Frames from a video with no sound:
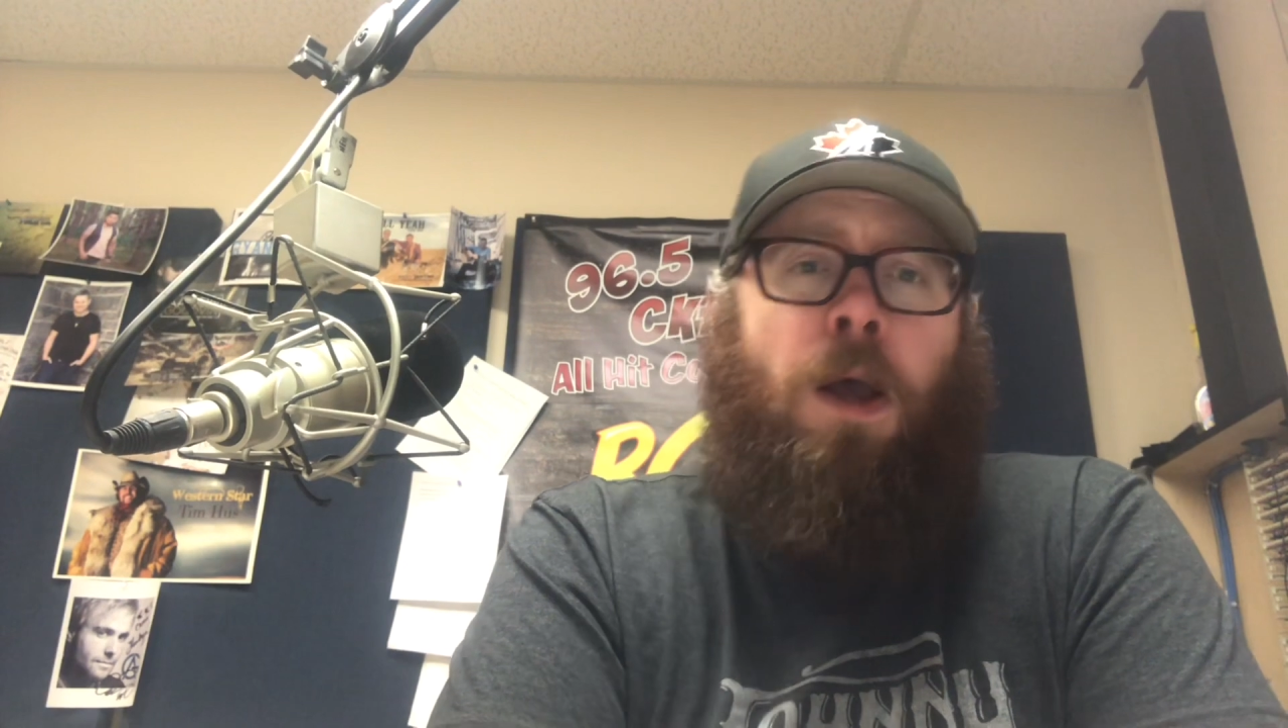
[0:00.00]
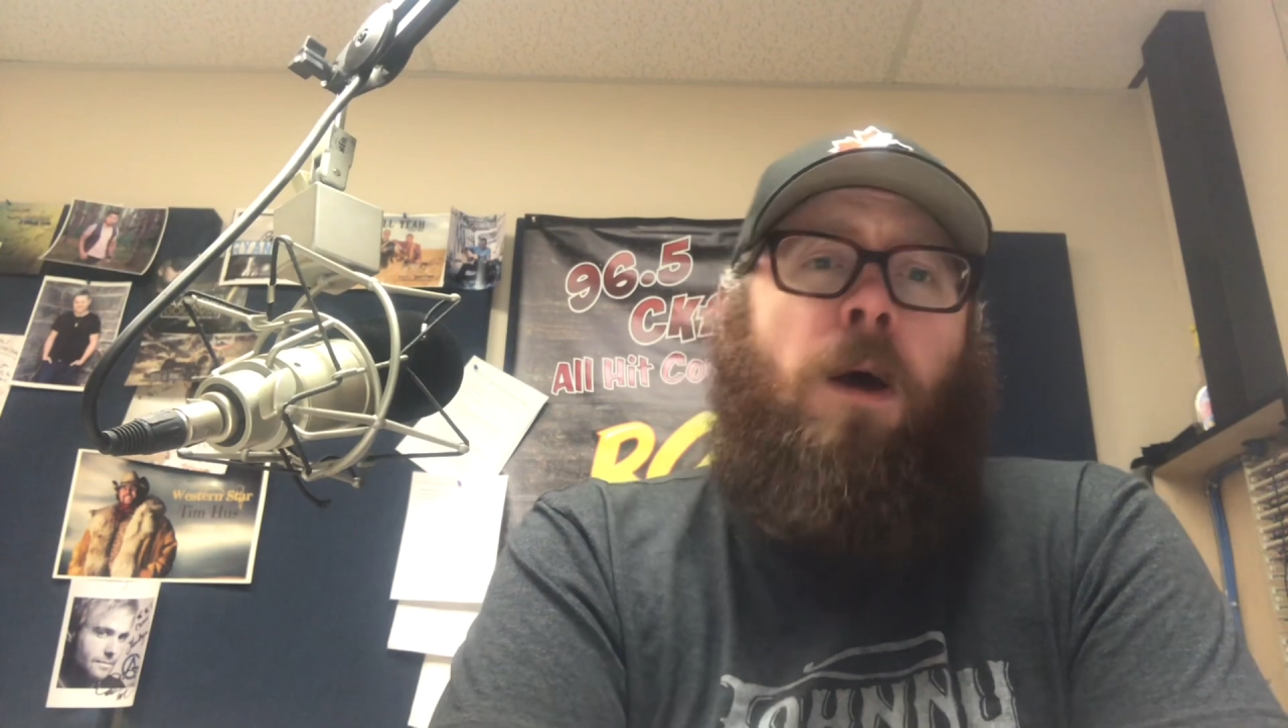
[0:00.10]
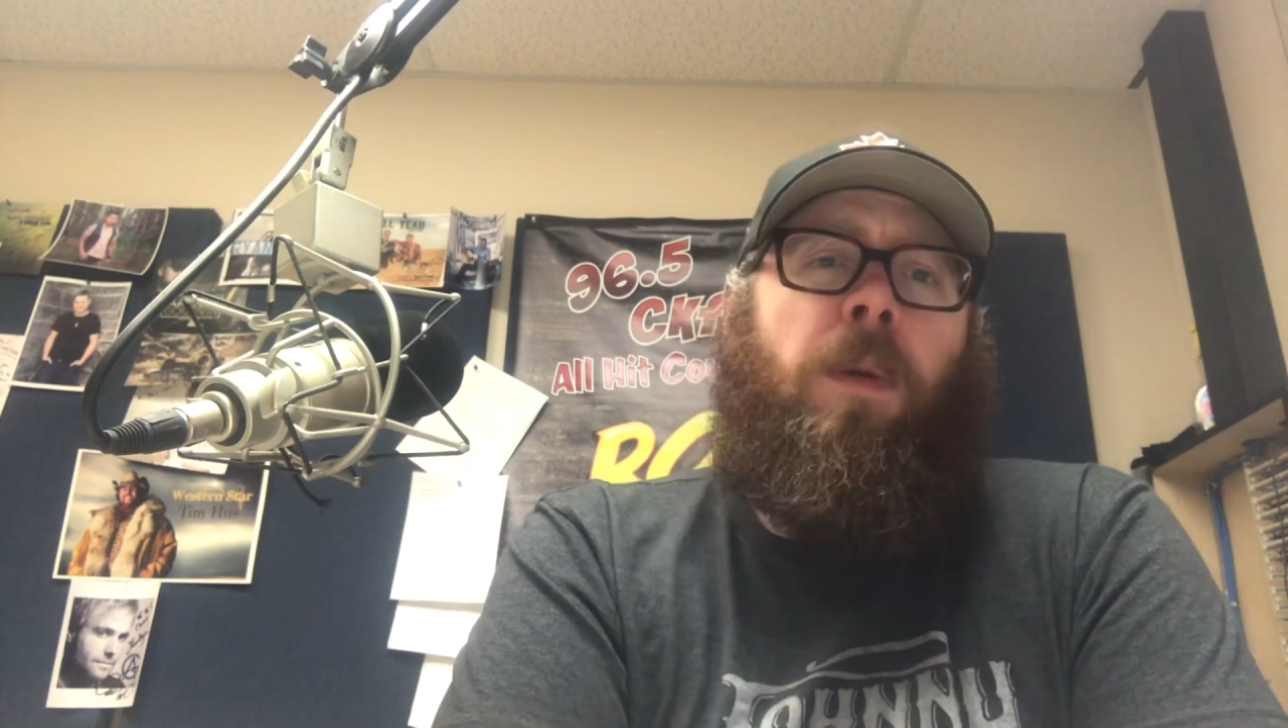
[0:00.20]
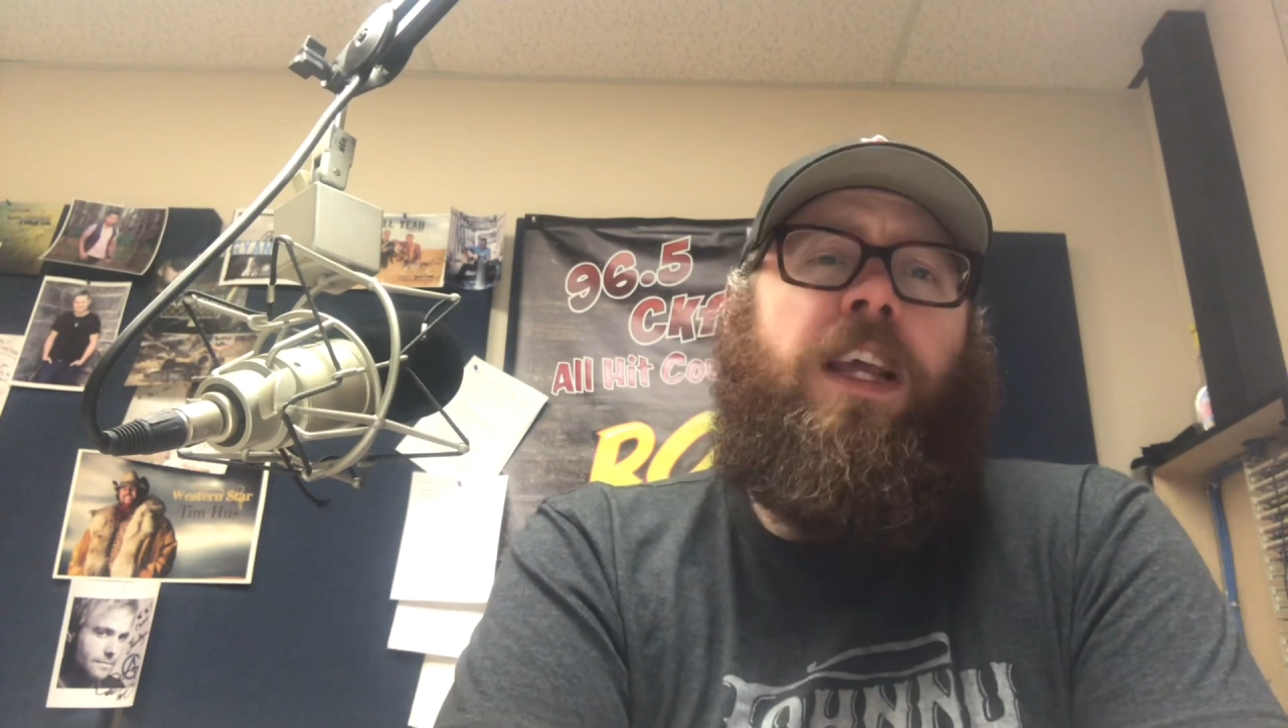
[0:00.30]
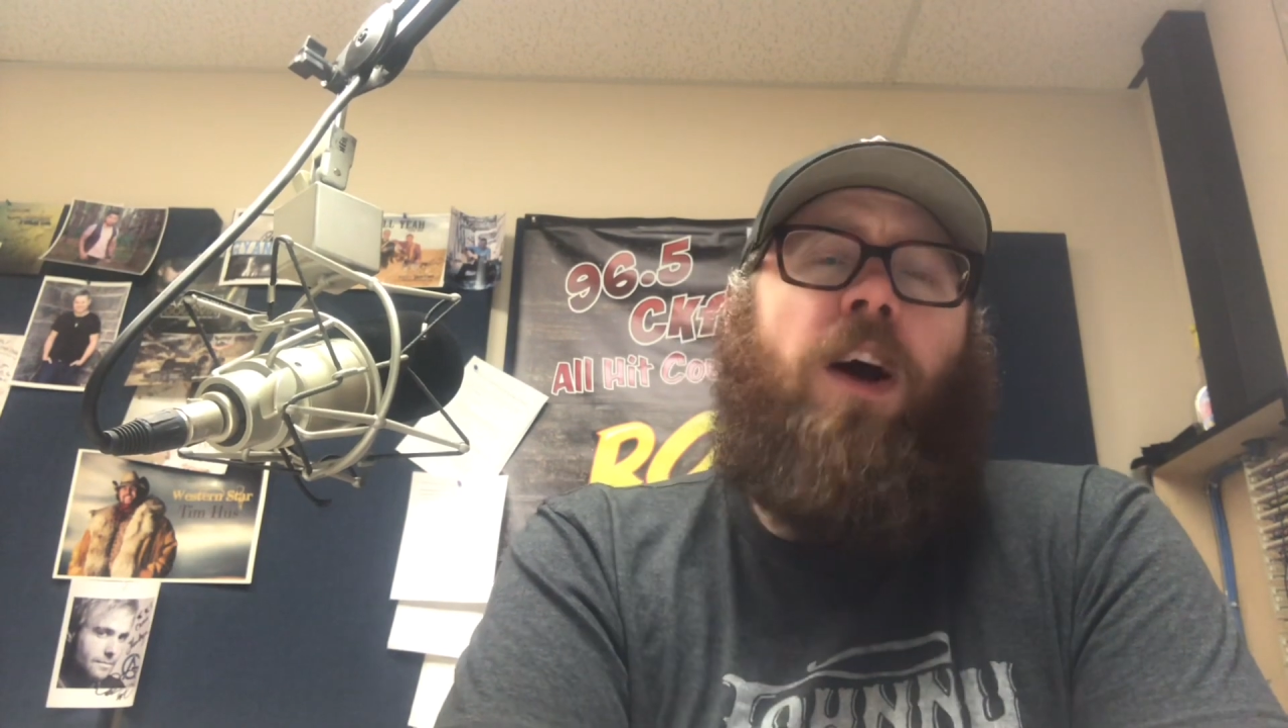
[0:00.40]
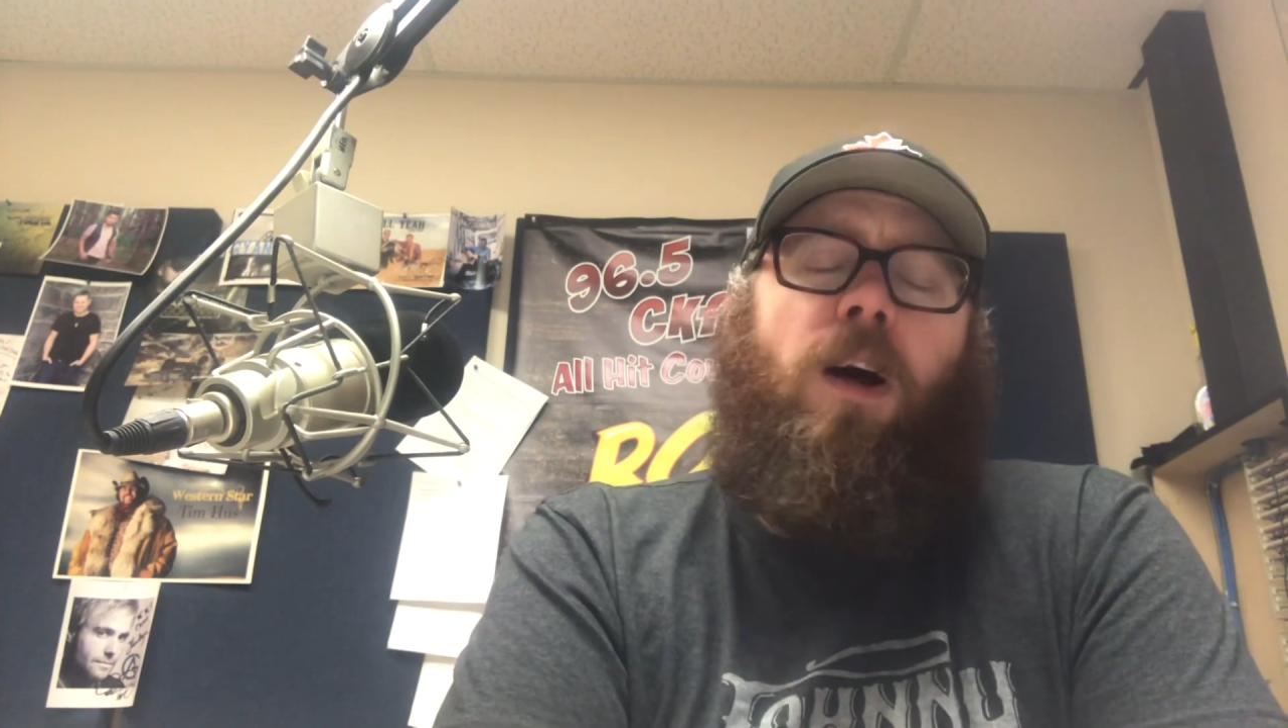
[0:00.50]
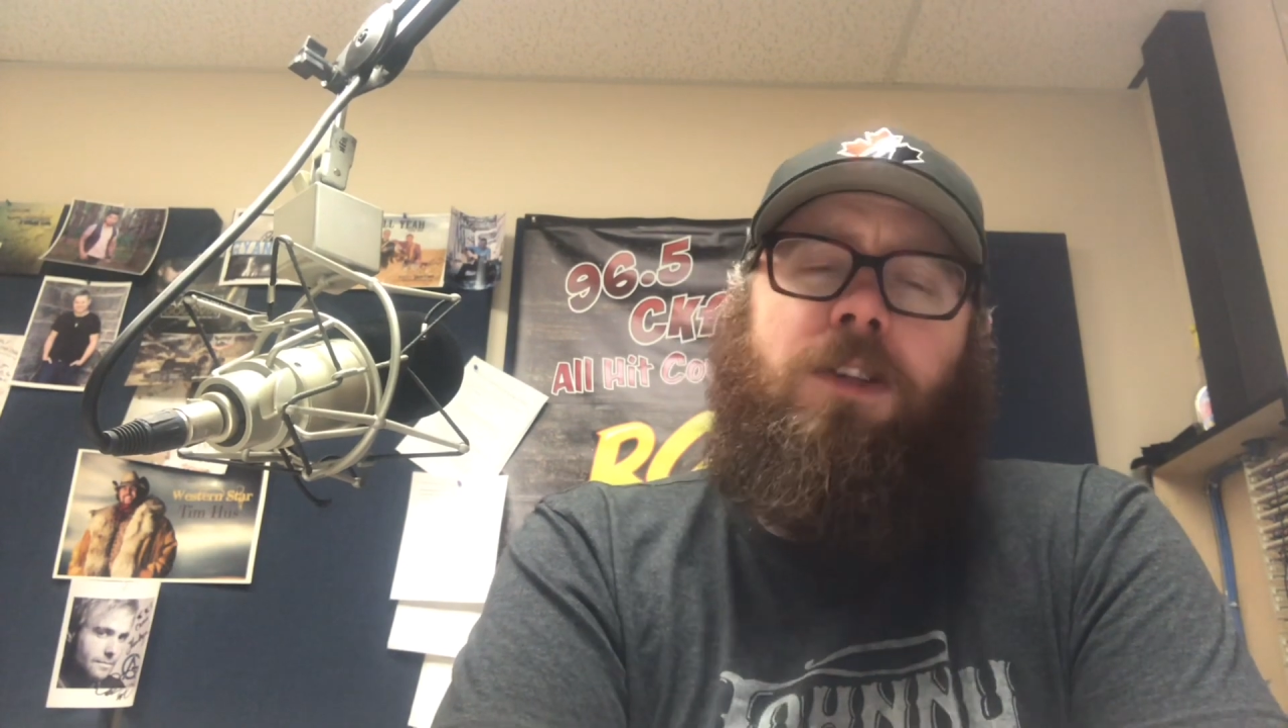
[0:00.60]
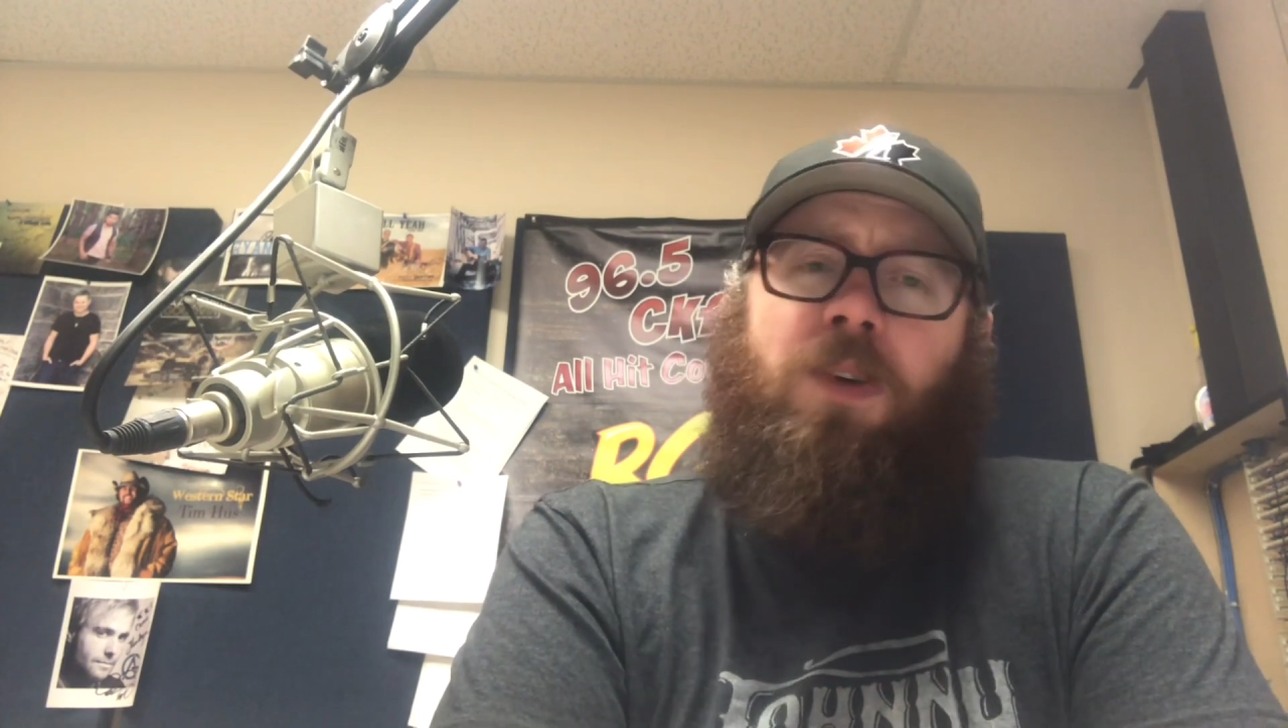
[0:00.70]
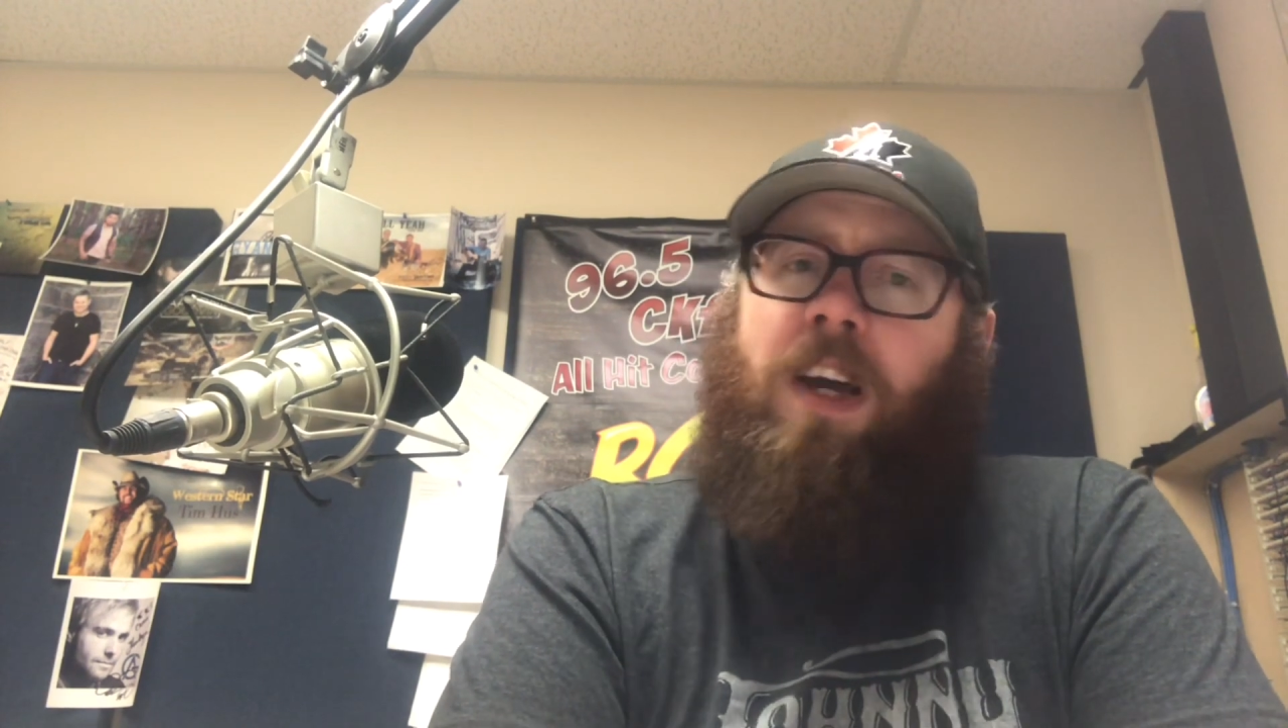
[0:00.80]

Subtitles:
but he also